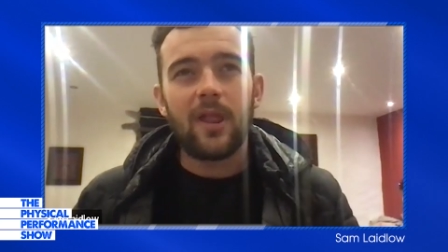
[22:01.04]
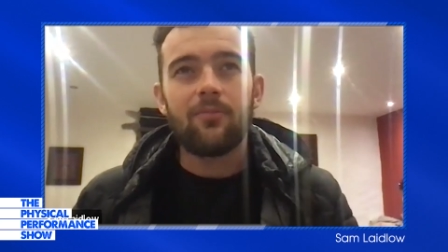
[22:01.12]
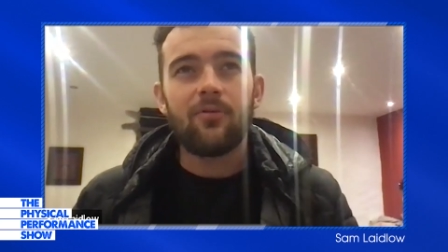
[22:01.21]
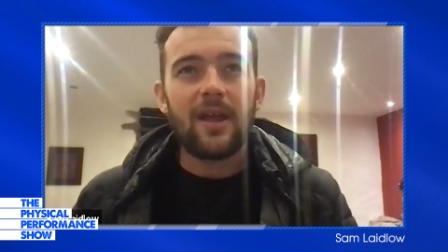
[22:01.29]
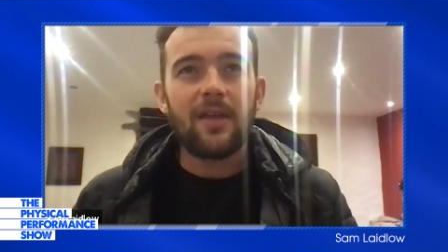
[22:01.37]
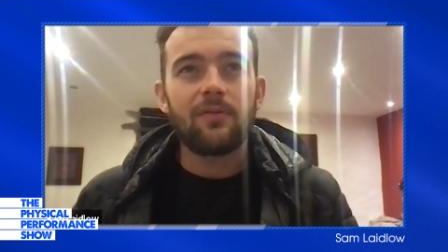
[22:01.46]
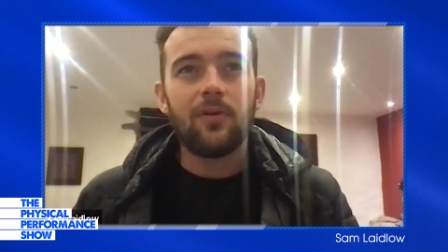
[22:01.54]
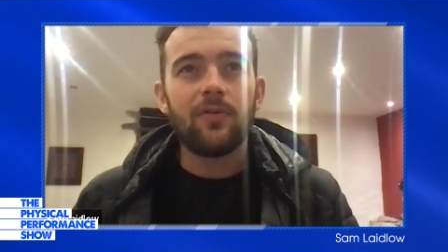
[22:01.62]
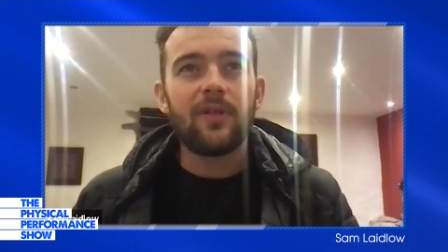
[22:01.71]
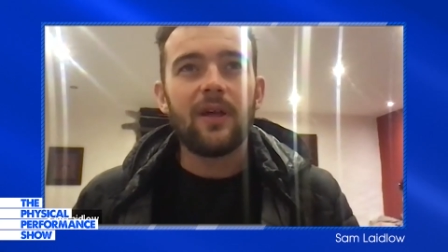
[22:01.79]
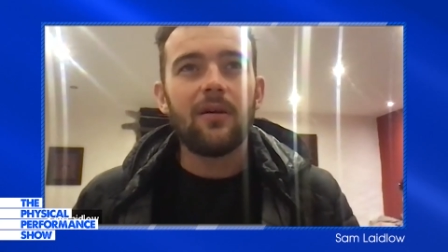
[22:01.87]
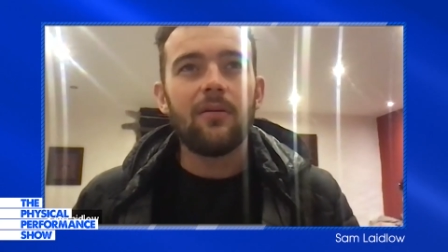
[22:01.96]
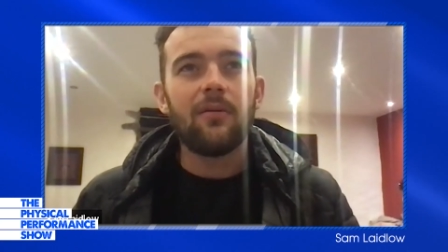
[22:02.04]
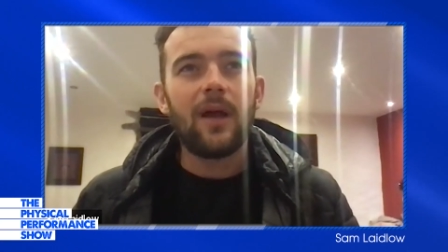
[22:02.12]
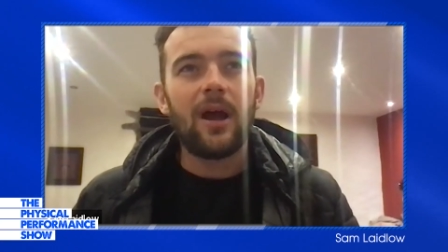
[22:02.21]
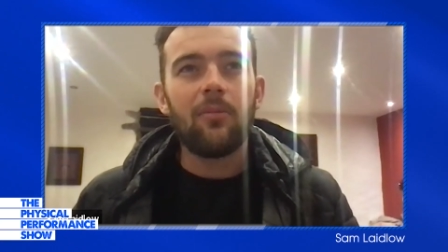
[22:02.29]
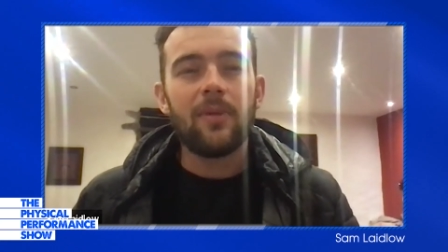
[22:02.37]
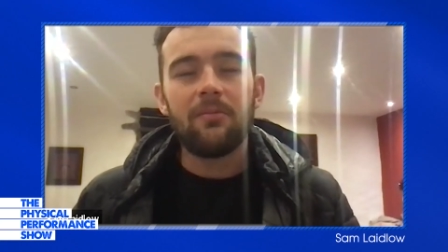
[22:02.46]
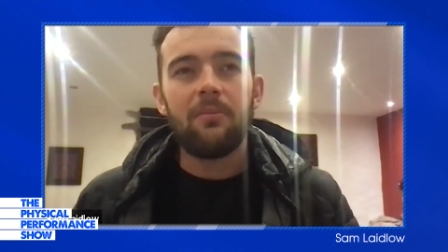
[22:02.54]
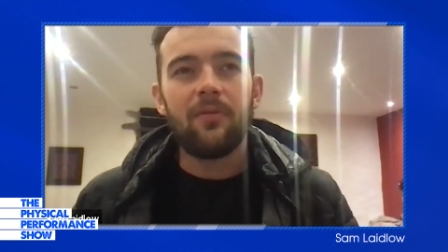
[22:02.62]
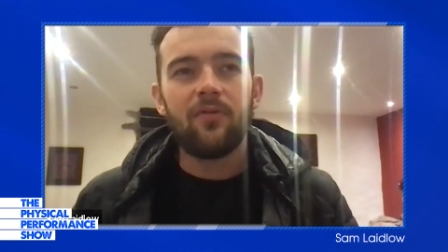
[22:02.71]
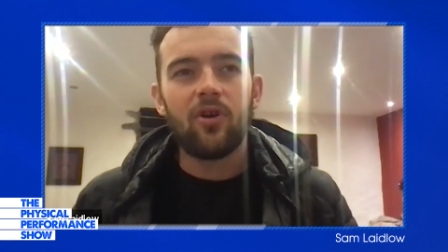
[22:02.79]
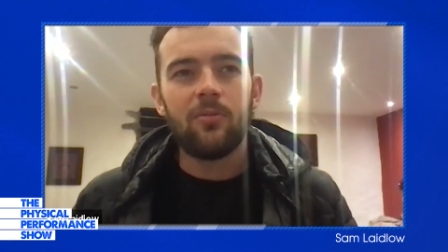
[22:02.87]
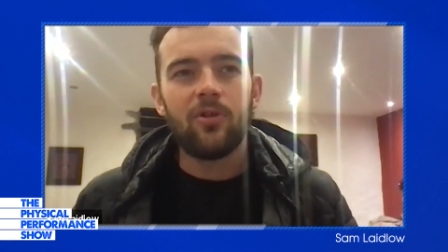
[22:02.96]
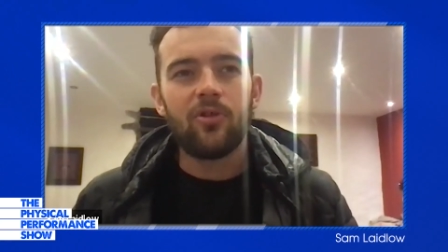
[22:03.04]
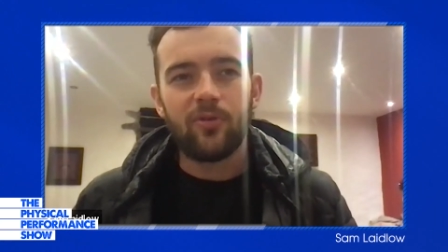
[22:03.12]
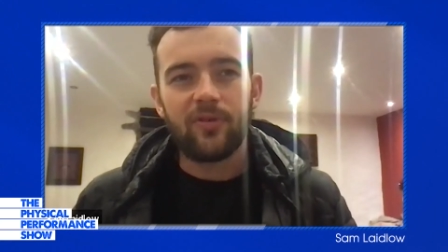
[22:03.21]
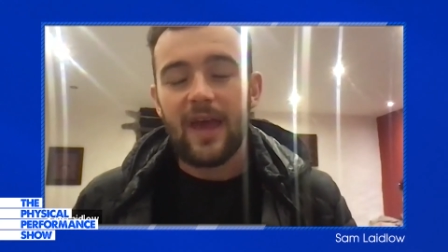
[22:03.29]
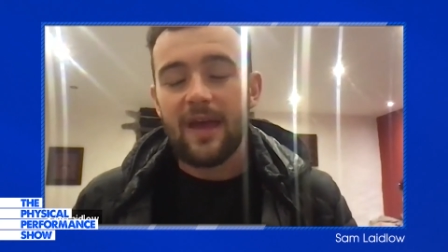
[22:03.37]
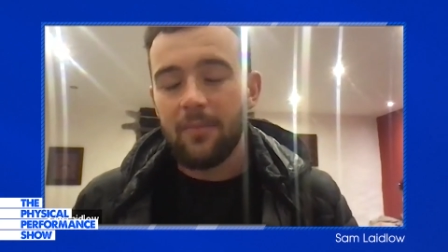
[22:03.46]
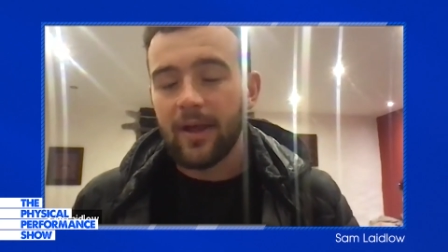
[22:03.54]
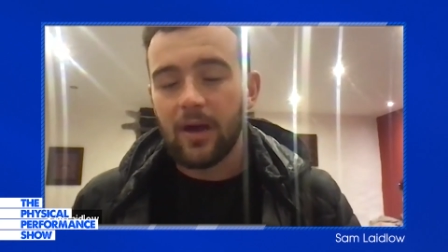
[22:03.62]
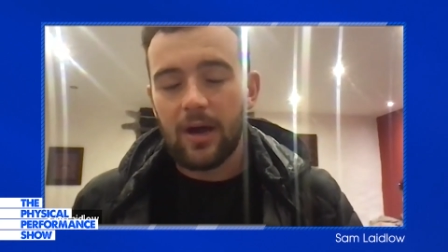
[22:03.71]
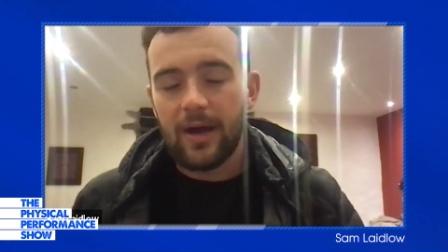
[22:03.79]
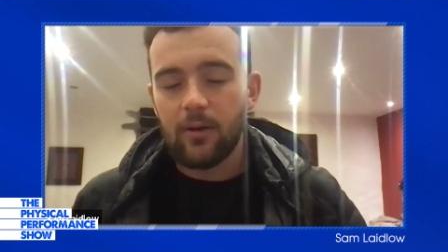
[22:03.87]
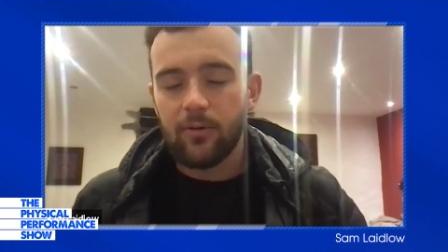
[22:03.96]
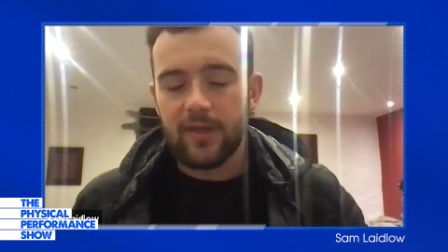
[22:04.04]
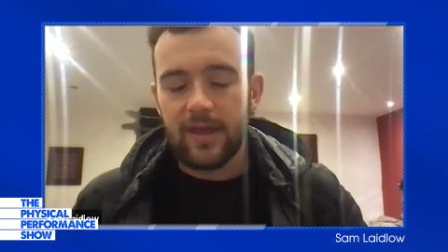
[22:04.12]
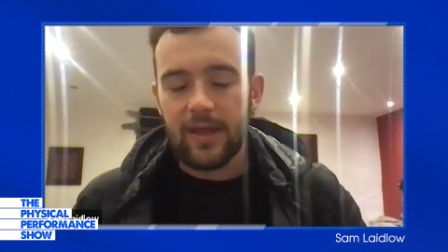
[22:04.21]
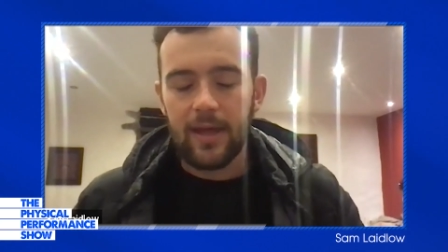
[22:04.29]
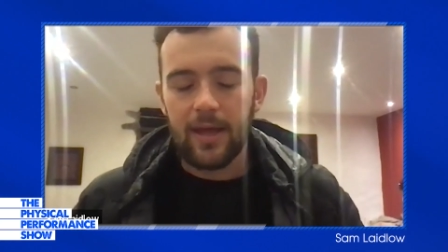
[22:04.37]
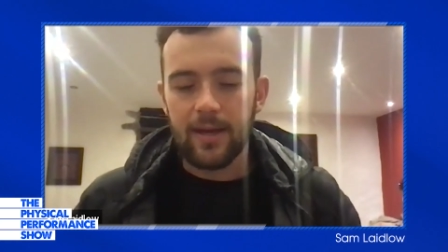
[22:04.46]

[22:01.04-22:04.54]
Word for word: one of the breakthroughs that helped me in my performance, was getting my gut healthy.